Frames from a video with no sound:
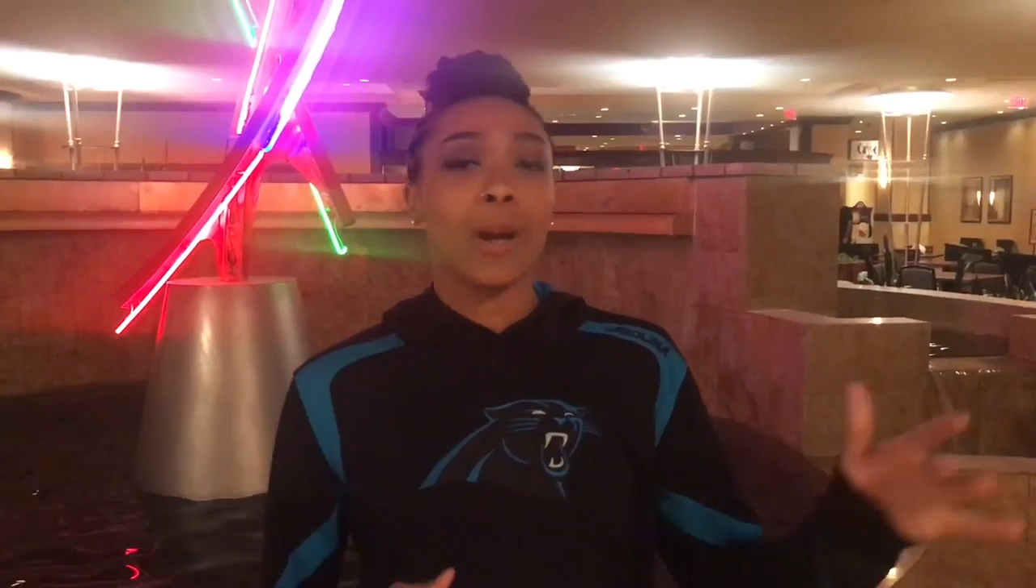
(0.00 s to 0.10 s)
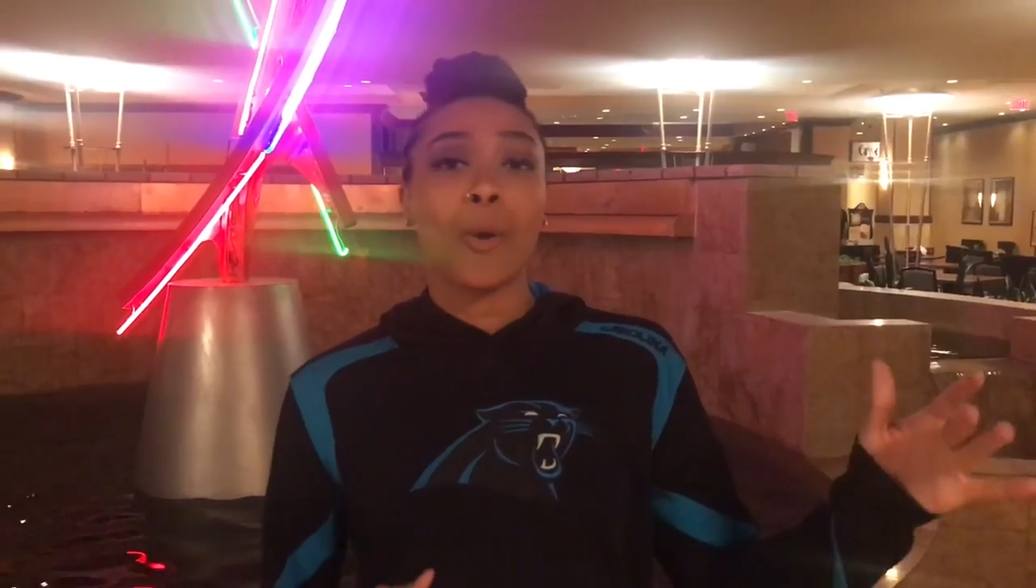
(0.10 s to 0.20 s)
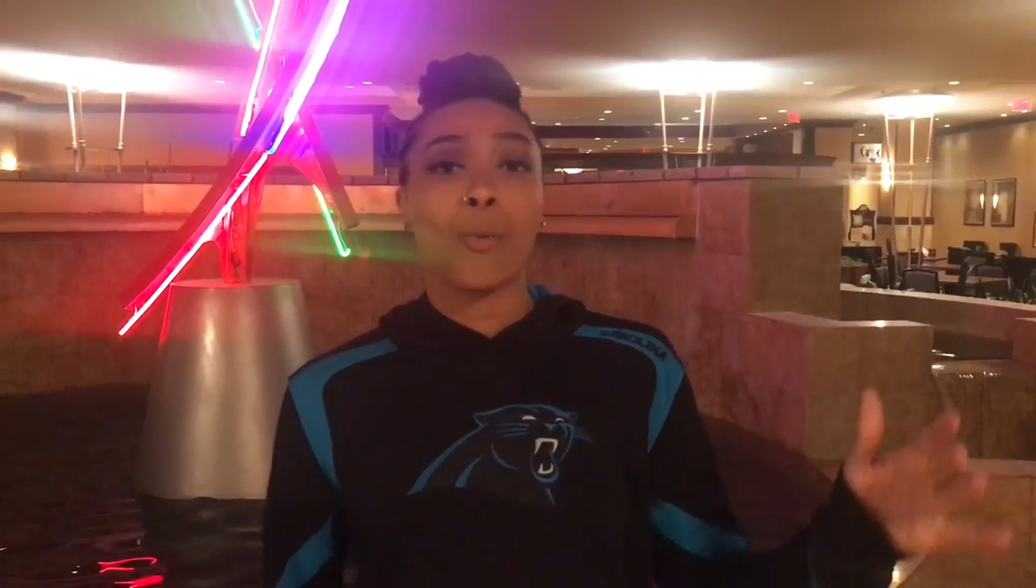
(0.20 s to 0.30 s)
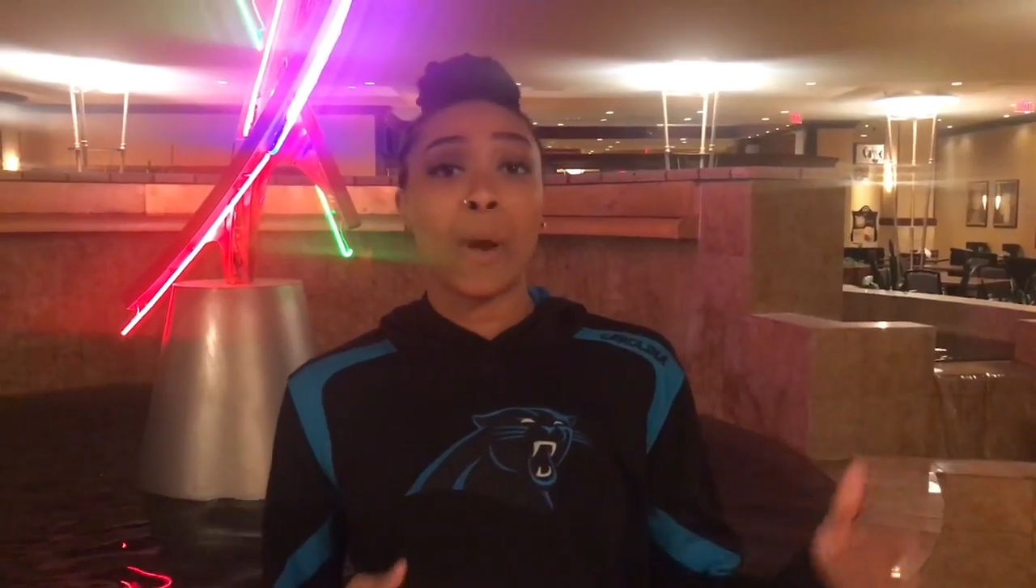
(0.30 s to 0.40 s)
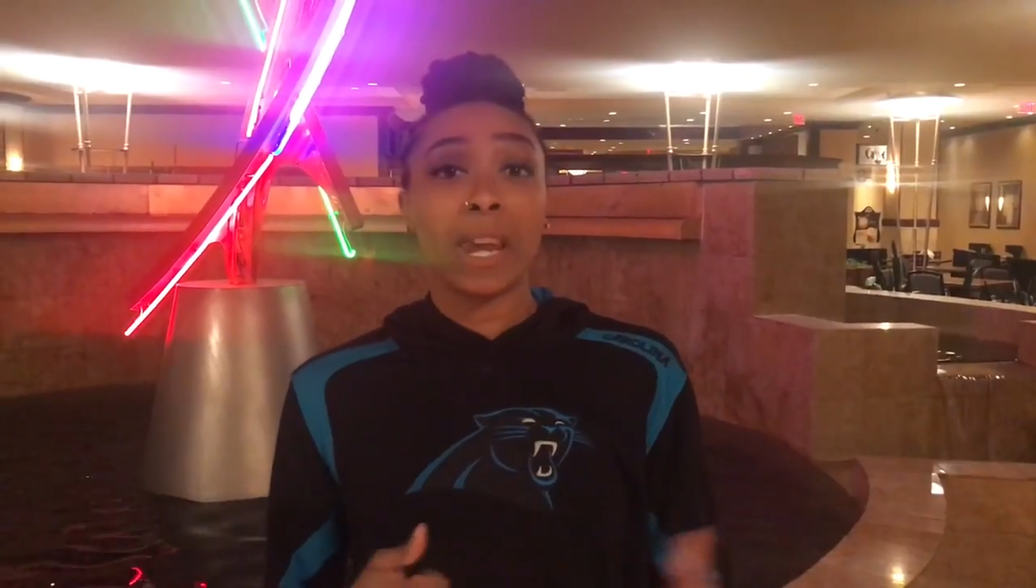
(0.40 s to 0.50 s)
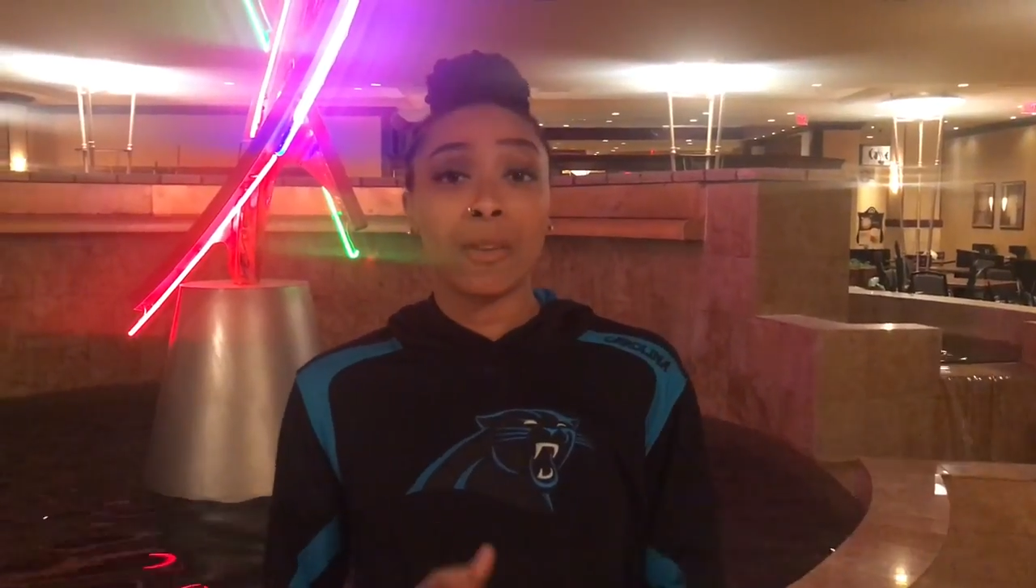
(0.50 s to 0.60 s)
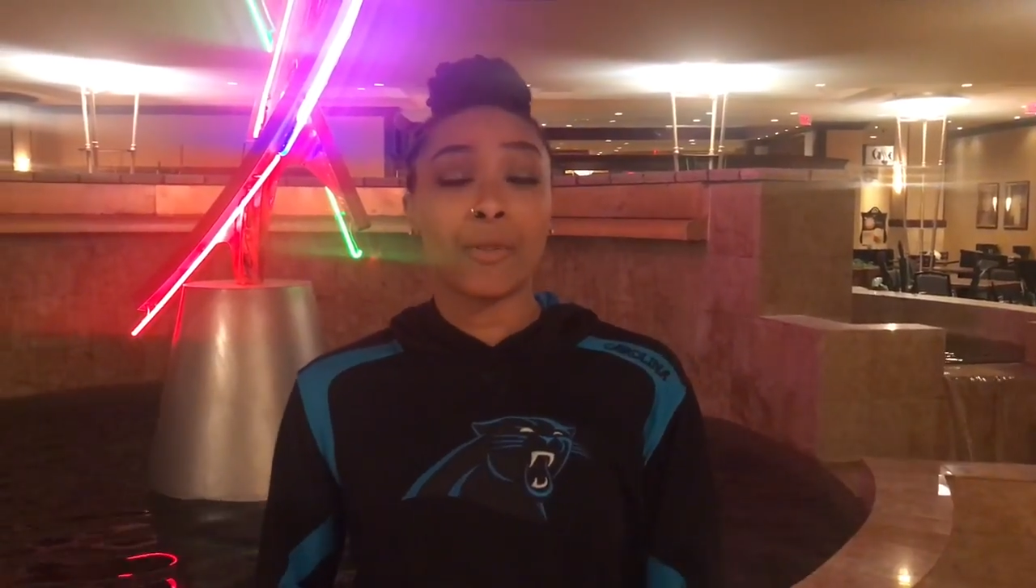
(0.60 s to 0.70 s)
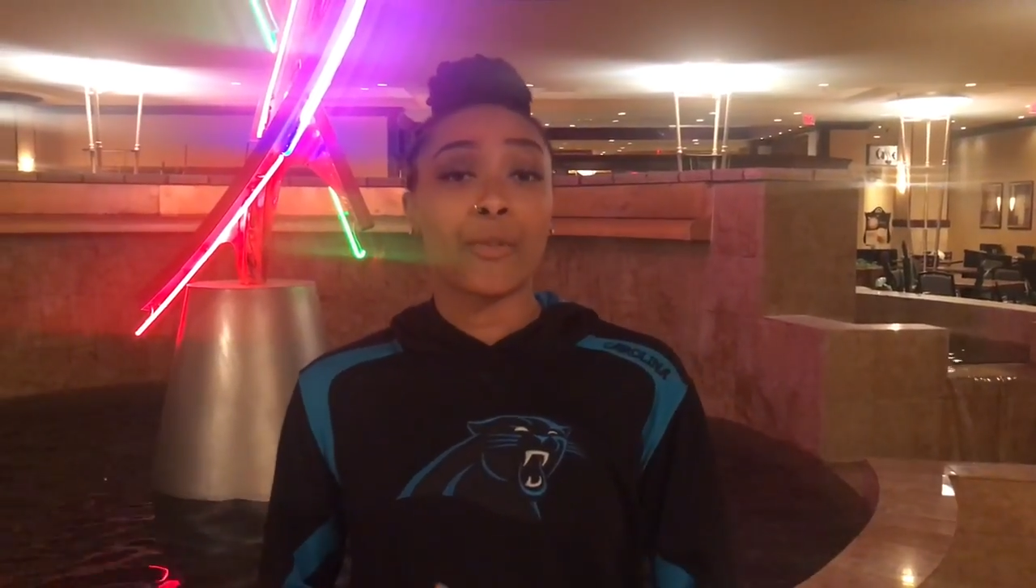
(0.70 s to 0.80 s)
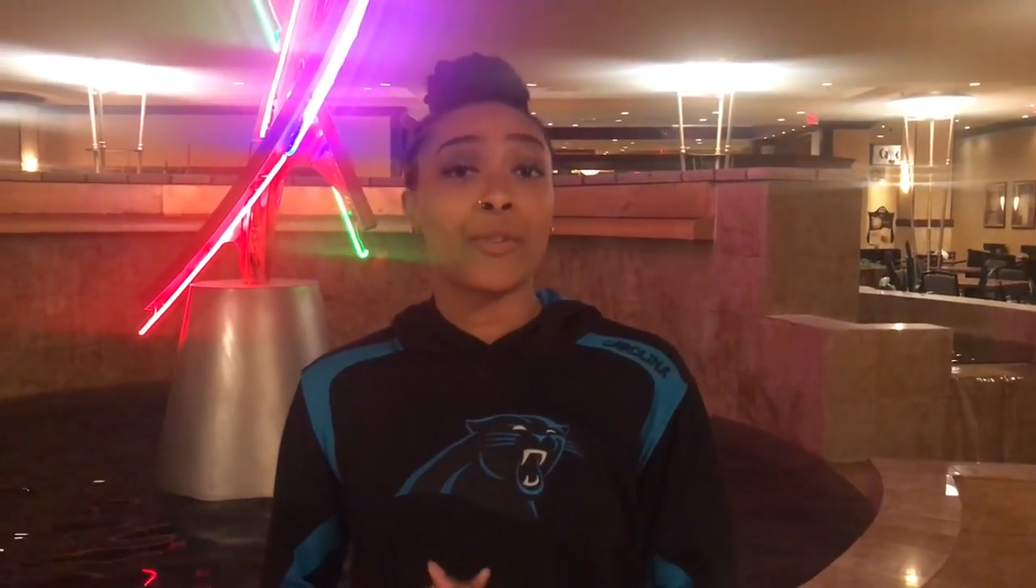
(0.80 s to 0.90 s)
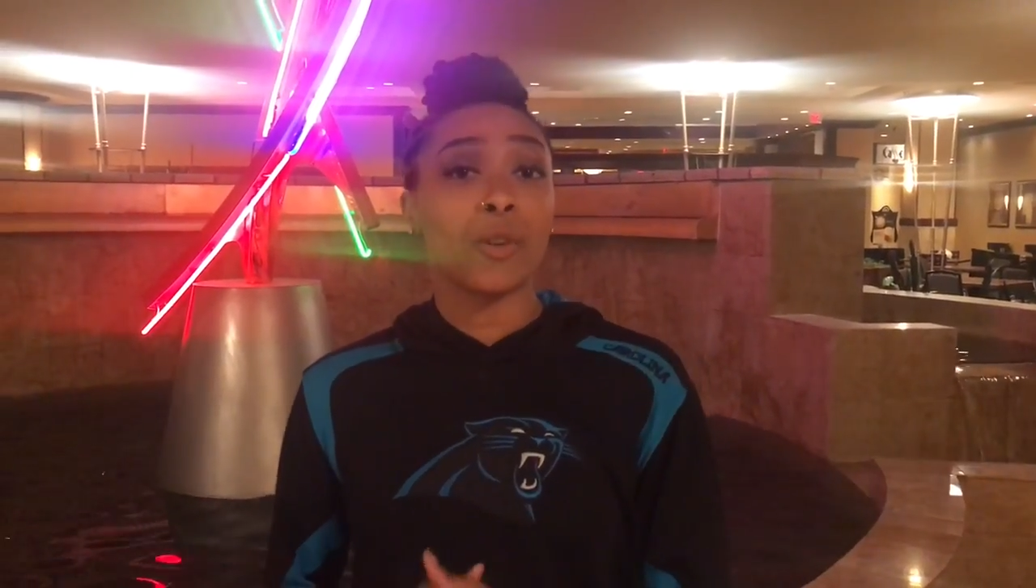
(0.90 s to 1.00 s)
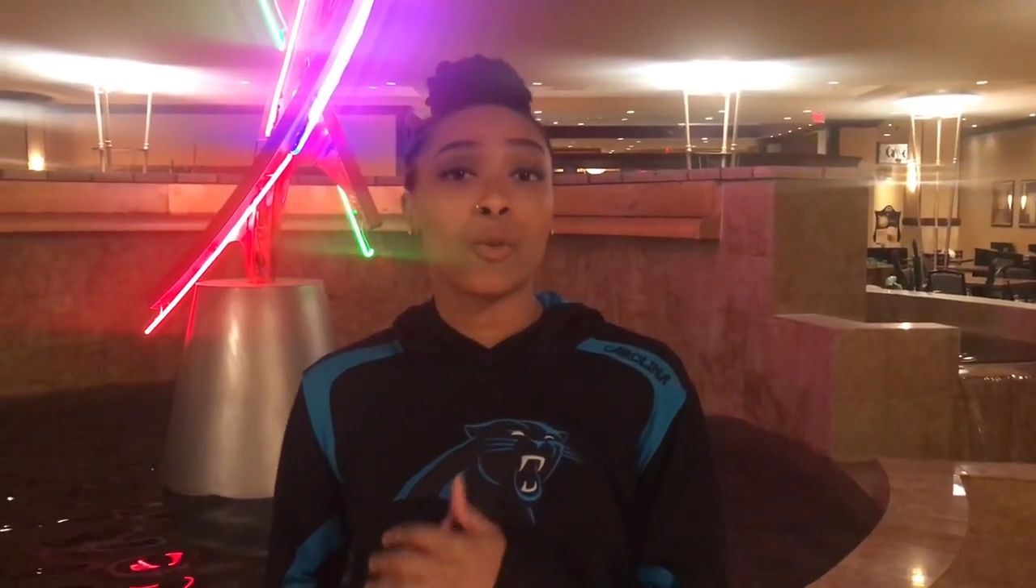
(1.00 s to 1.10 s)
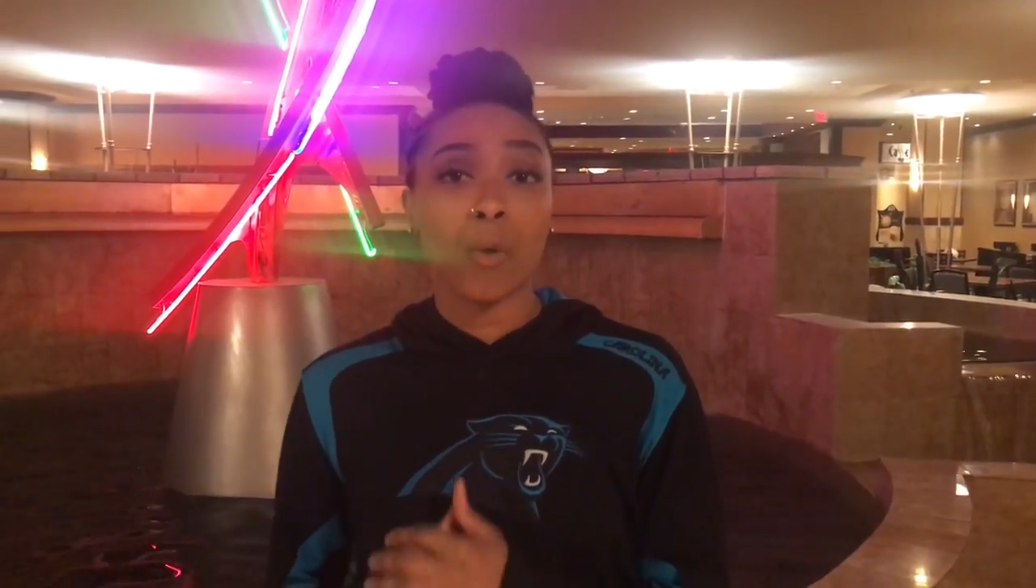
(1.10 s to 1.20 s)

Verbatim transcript: We are waiting for Phil